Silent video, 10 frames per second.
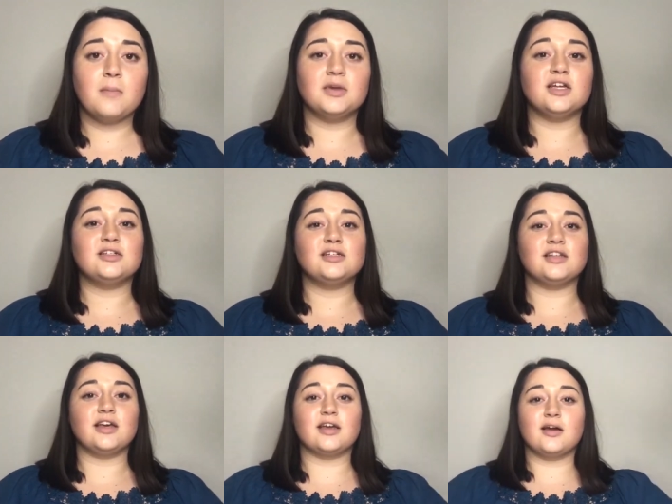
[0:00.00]
But then she's
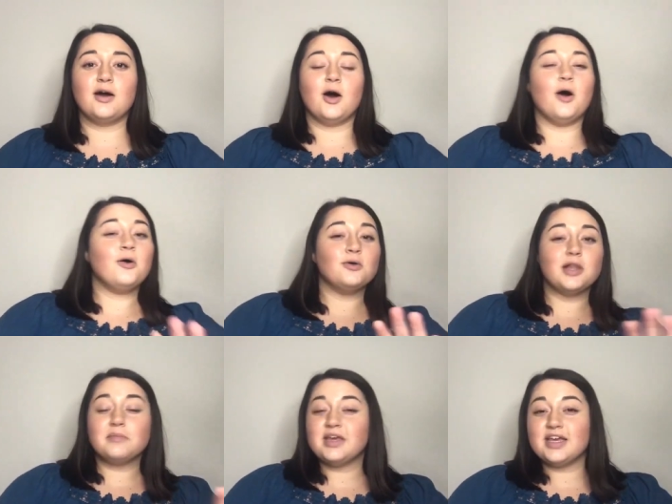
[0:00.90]
like, oh,
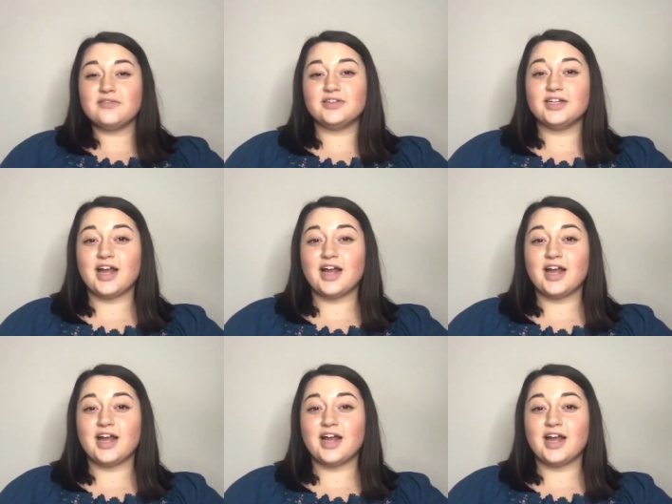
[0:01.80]
let me even it